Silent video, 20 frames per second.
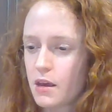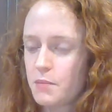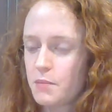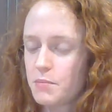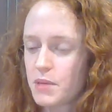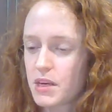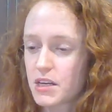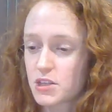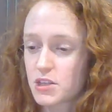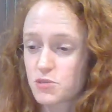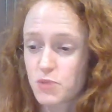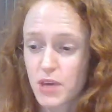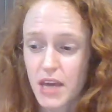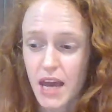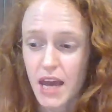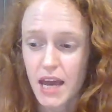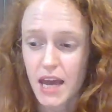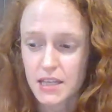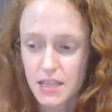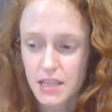Because we
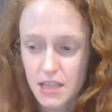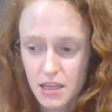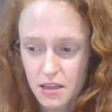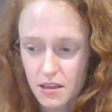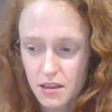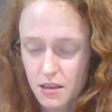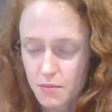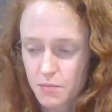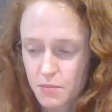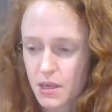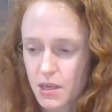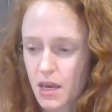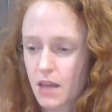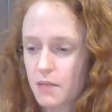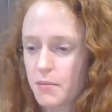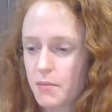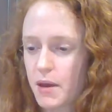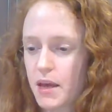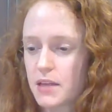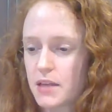can't hear them,
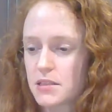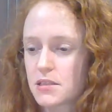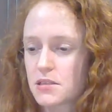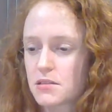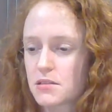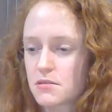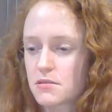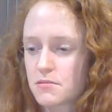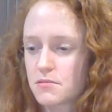Yaumas.